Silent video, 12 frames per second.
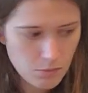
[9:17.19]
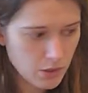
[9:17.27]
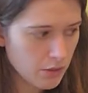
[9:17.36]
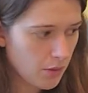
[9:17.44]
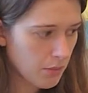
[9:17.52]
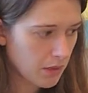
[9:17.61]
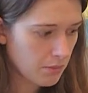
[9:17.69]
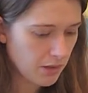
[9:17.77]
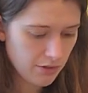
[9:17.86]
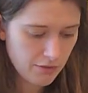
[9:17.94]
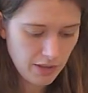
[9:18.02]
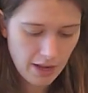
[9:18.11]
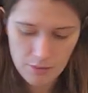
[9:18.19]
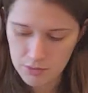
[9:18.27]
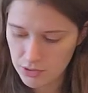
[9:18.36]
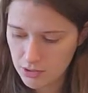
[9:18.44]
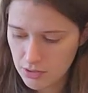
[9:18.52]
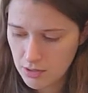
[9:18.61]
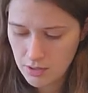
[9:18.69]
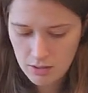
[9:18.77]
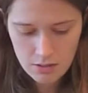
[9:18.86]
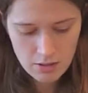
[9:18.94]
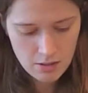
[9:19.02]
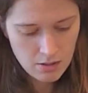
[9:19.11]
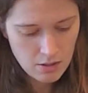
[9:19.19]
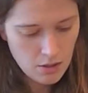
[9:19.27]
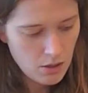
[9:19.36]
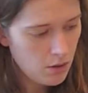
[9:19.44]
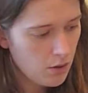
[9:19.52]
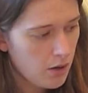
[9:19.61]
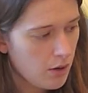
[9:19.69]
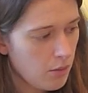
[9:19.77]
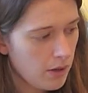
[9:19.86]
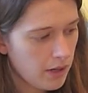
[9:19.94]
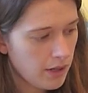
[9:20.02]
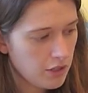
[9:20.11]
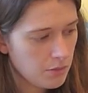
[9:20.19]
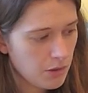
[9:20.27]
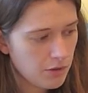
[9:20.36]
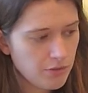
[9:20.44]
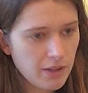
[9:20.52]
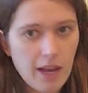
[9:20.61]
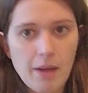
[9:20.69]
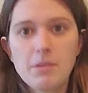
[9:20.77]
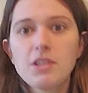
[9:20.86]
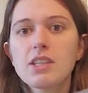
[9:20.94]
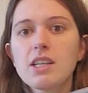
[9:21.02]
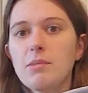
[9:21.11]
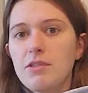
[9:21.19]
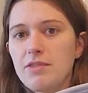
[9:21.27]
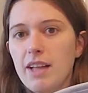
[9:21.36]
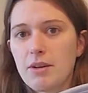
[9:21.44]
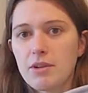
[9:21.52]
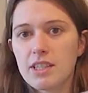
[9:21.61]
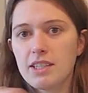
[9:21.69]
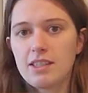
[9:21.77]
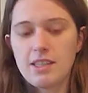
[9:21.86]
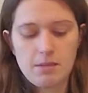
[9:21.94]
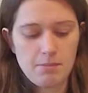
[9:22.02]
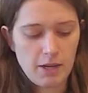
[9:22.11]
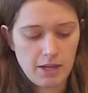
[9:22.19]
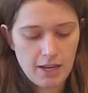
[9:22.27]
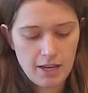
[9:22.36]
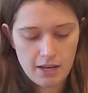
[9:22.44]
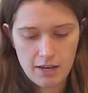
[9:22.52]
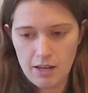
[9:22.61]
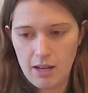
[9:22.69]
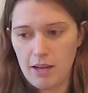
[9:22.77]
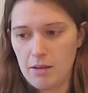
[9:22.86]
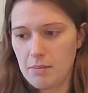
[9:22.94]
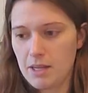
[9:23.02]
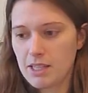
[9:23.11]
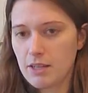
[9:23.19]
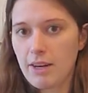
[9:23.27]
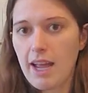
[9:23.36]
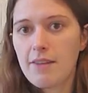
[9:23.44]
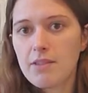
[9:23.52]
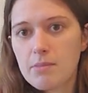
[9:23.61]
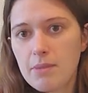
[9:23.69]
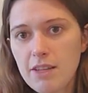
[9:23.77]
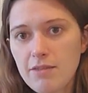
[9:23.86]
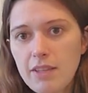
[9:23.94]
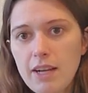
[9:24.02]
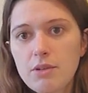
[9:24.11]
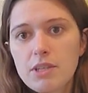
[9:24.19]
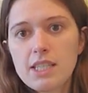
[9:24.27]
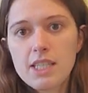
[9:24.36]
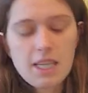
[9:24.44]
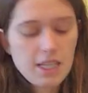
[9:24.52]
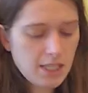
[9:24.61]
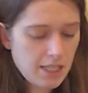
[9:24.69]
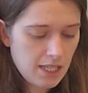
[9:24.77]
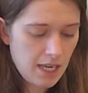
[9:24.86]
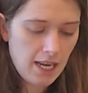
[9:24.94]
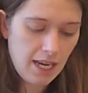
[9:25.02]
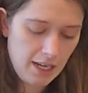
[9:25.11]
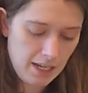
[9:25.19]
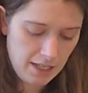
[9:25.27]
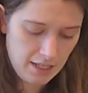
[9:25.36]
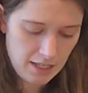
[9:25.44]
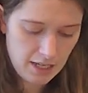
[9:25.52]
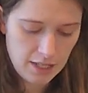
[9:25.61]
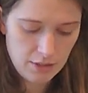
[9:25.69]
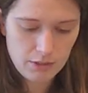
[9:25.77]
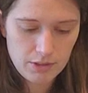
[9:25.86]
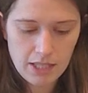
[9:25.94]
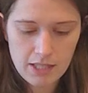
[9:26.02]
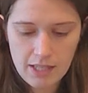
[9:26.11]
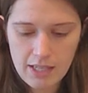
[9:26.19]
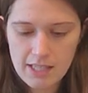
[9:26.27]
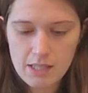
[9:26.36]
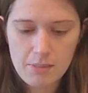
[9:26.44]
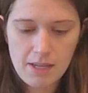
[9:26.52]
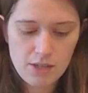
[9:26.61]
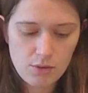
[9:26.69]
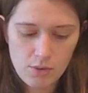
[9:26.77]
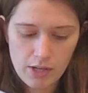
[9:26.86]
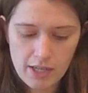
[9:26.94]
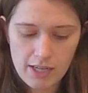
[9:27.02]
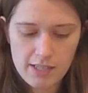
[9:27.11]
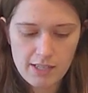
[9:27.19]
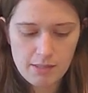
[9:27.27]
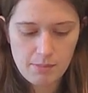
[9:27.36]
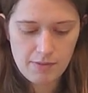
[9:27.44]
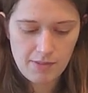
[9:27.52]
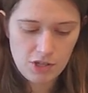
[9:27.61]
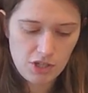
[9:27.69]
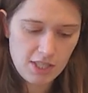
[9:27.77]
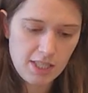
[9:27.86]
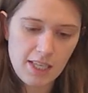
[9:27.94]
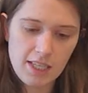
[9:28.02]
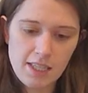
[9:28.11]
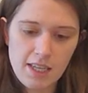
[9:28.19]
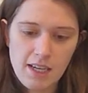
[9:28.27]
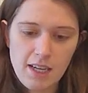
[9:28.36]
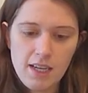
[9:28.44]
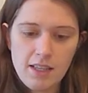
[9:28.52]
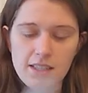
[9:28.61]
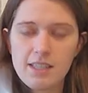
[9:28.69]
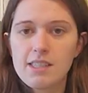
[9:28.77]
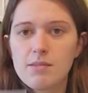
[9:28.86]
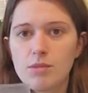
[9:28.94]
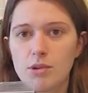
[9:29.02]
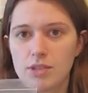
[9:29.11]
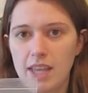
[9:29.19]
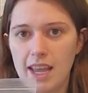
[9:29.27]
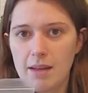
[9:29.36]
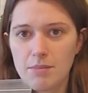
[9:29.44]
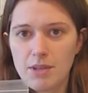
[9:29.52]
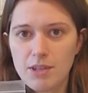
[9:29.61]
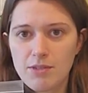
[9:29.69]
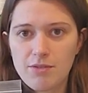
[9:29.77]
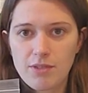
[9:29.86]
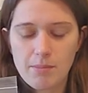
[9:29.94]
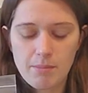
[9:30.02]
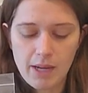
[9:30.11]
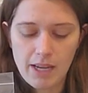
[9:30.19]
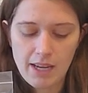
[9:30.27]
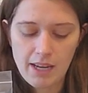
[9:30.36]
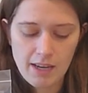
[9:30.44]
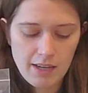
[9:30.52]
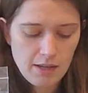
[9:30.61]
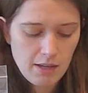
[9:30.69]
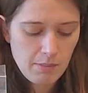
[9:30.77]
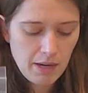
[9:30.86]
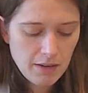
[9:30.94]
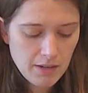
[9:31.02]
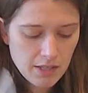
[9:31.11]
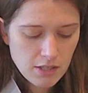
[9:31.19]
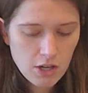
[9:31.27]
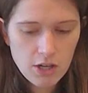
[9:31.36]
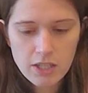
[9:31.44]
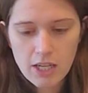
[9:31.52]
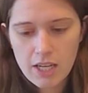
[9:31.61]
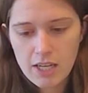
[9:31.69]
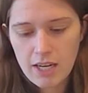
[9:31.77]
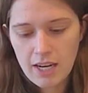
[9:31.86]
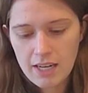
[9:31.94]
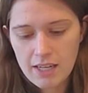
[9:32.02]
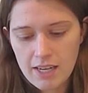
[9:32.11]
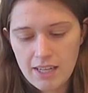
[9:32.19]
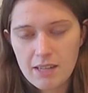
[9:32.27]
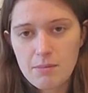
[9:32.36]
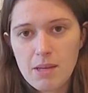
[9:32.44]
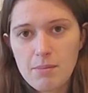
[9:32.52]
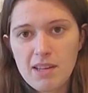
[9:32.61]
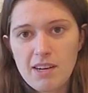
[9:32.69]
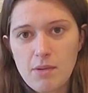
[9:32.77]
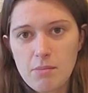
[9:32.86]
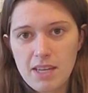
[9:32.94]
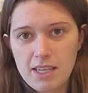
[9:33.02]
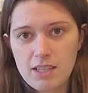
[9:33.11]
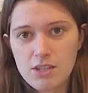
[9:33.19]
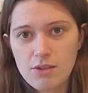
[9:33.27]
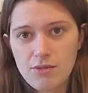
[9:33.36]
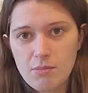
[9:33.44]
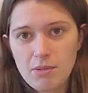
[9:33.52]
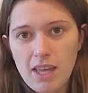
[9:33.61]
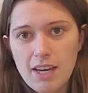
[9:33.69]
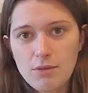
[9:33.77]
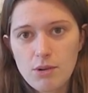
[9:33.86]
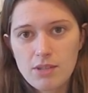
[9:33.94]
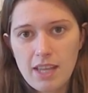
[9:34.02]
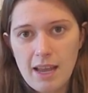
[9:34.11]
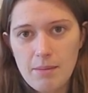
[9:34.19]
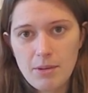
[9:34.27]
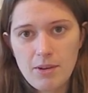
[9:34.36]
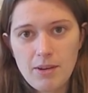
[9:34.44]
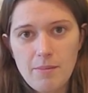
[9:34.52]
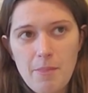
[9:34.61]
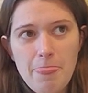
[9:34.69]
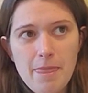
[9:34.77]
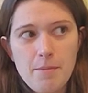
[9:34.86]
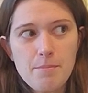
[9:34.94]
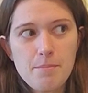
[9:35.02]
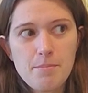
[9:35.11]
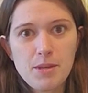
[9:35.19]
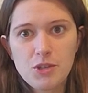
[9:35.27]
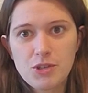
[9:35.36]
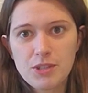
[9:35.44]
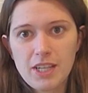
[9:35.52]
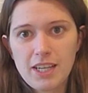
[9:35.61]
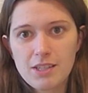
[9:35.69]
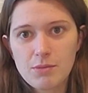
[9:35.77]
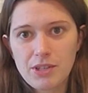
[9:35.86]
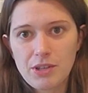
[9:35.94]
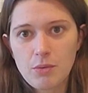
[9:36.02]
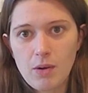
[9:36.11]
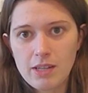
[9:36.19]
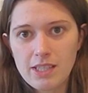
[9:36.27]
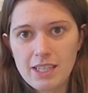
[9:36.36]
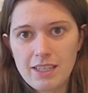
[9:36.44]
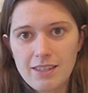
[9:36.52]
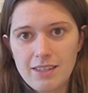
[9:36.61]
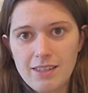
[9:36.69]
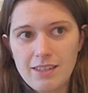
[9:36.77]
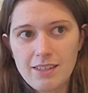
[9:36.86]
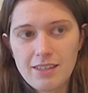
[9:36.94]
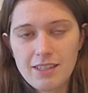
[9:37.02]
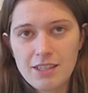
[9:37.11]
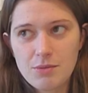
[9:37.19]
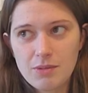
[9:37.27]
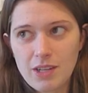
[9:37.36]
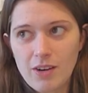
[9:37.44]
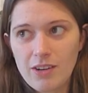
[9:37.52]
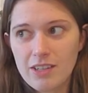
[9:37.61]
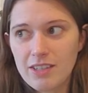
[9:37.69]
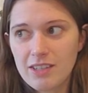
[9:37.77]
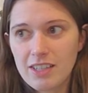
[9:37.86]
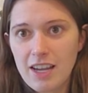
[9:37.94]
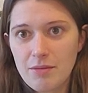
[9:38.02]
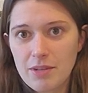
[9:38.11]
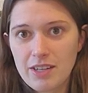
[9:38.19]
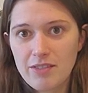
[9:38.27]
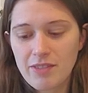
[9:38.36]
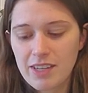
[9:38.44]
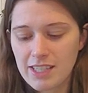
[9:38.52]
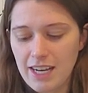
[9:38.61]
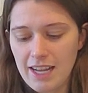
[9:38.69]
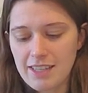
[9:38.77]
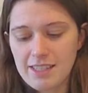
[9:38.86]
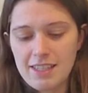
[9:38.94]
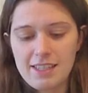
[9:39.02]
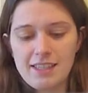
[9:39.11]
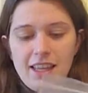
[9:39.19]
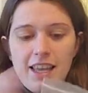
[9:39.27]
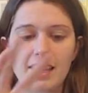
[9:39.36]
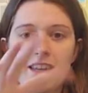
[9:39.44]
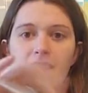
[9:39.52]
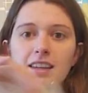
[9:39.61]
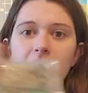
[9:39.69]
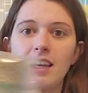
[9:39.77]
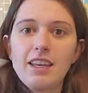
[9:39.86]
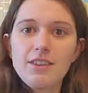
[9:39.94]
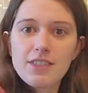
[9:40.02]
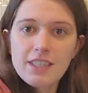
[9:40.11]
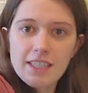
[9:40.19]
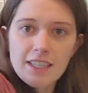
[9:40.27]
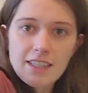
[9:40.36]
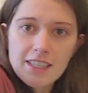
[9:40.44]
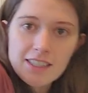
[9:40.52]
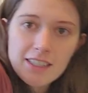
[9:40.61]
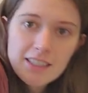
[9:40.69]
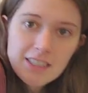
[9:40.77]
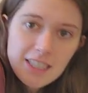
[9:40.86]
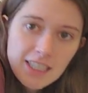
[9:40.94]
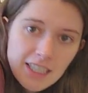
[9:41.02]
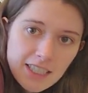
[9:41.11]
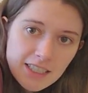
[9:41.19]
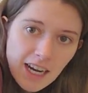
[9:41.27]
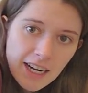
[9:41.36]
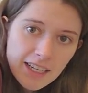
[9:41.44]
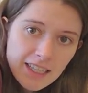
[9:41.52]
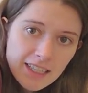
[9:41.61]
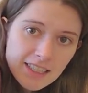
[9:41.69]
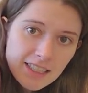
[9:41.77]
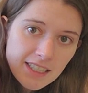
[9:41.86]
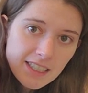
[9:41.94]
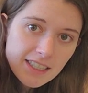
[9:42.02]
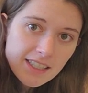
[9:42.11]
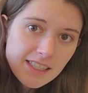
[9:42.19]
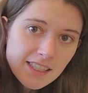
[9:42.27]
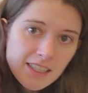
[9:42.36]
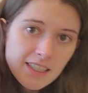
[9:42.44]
do I want to put flowers? Why don't I just put I'm just going to put flowers into this bucket because I don't have as many flower seeds and I don't think they need to be as organized as my veggie seeds. This is some rose campion from my parents' garden and it can be a bit of a beast. So if you plant rose campion, be sure that it's where you want it, because it's really hard to get rid of because it has these, like, can you see these little teeny tiny seeds?